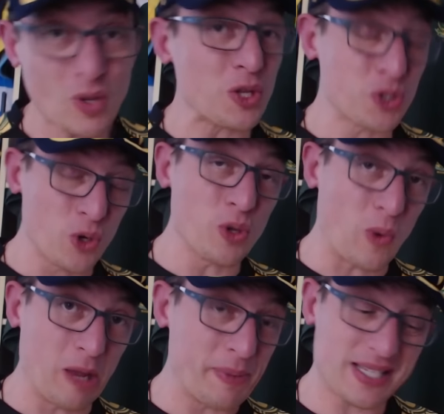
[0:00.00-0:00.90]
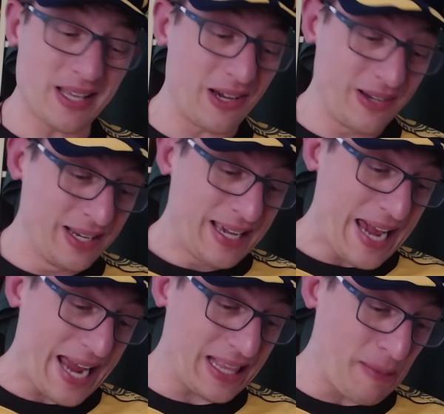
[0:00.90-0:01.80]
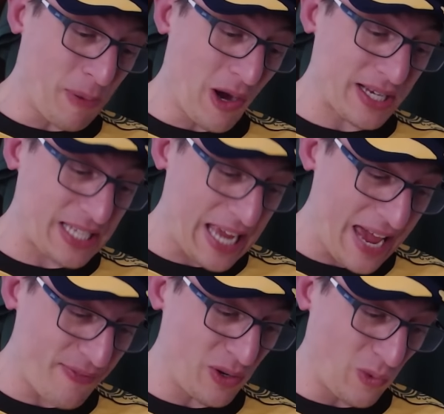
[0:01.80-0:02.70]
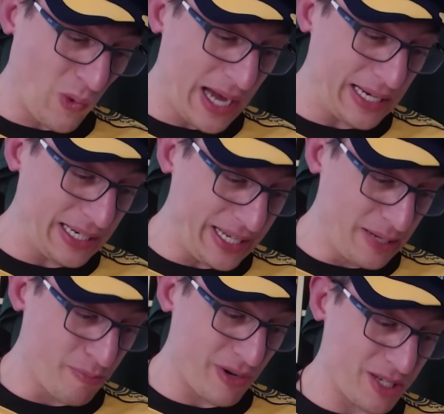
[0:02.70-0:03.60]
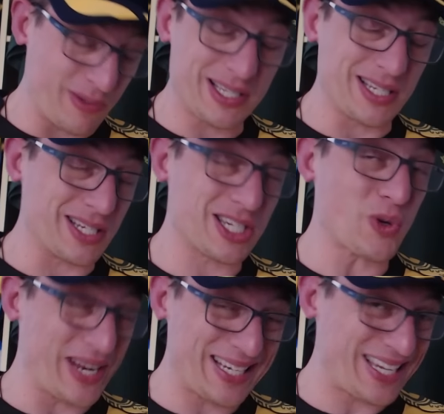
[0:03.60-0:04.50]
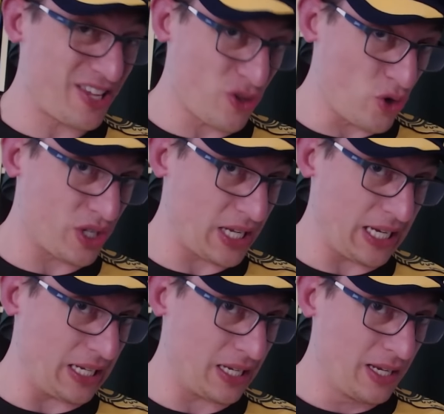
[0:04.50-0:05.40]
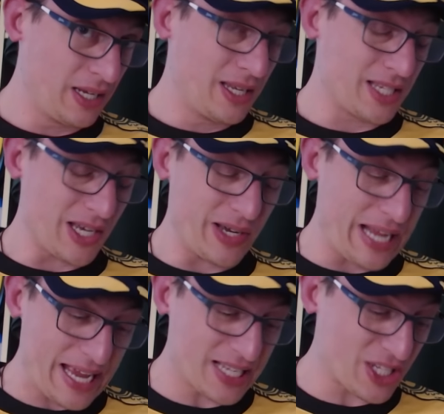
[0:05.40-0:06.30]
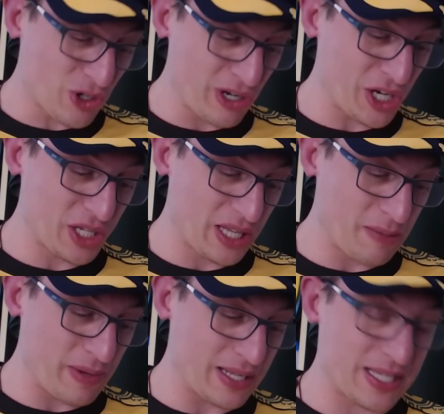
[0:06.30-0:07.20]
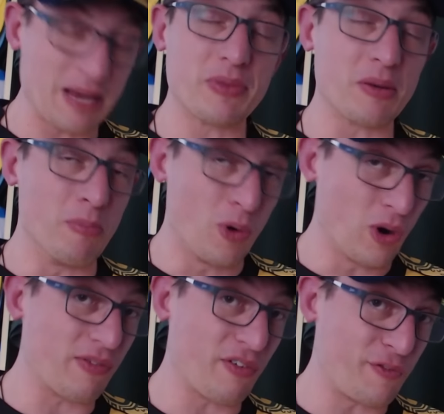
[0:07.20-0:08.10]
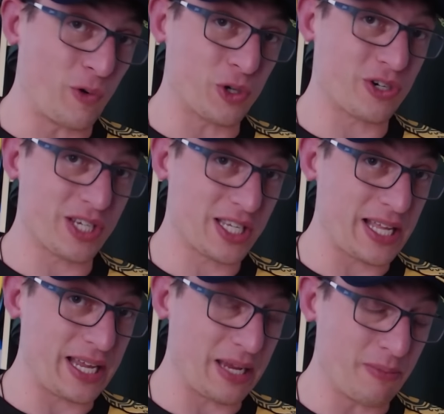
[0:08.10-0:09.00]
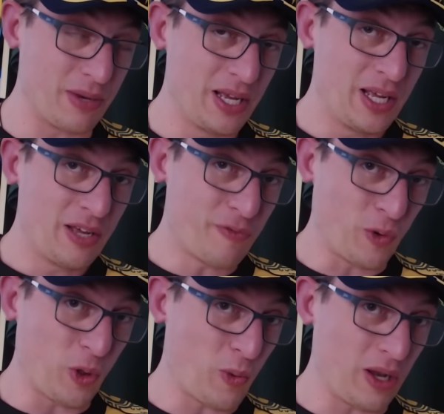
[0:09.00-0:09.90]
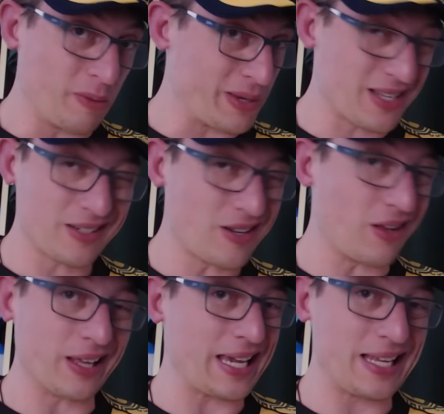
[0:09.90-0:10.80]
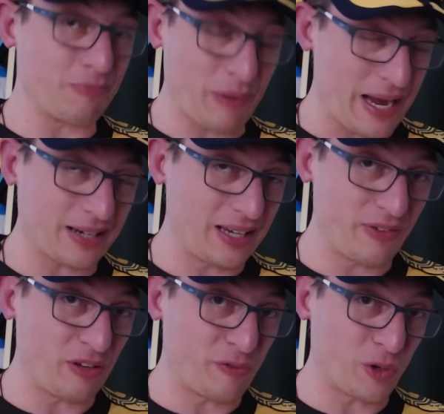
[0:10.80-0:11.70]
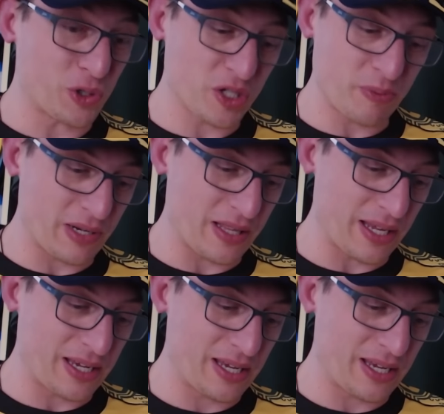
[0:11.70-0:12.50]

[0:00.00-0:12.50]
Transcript: to the Wallabies, though, and the Boks haven't won in Brisbane since 2013. So it has traditionally been something more of a fortress stadium for the Wallabies. Like not like Eden Park level of fortress, but I think